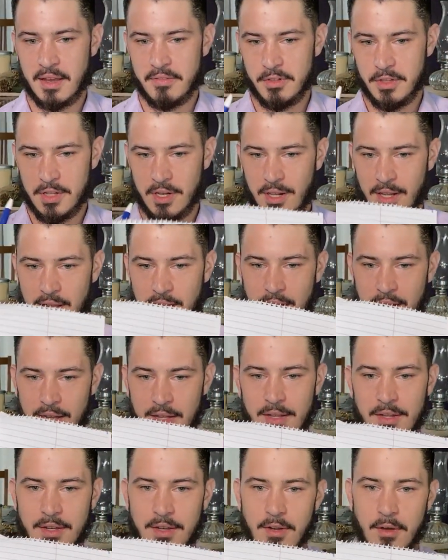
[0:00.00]
have a little
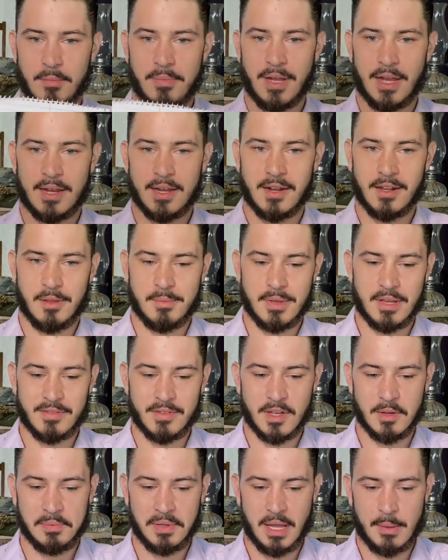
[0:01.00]
notepad here. Let me give
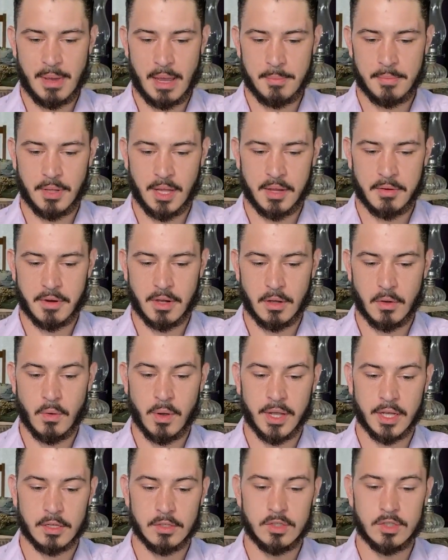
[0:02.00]
you a play-by-play real
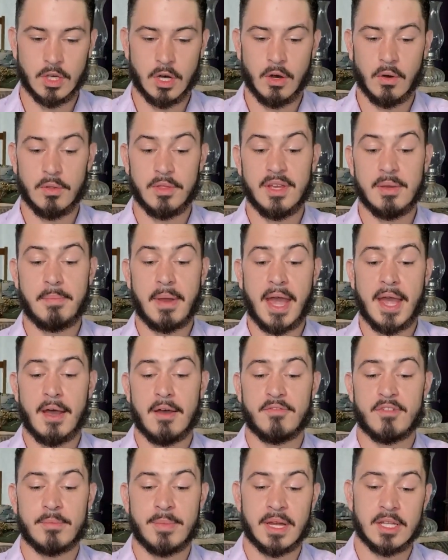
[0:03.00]
quick. So the
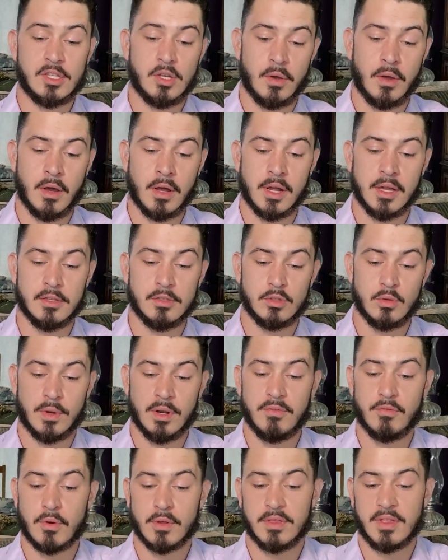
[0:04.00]
payoff for my Toyota is
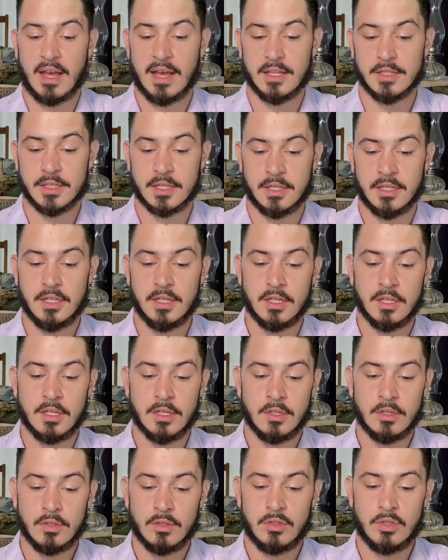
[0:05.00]

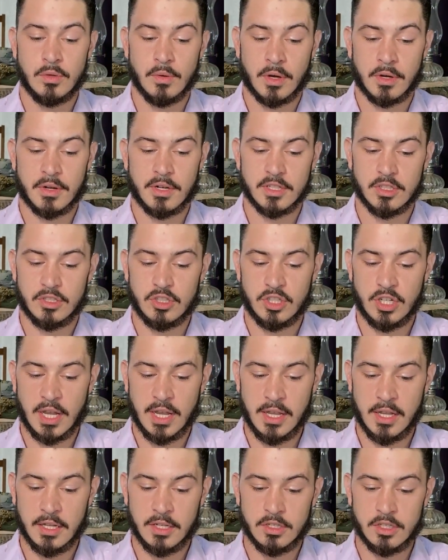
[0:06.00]
$24,200 and
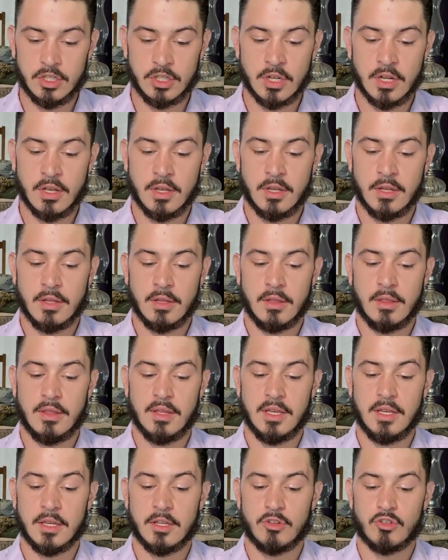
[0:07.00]
change.
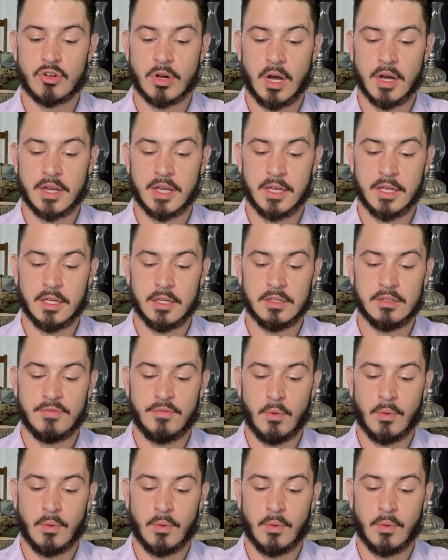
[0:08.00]
The truck is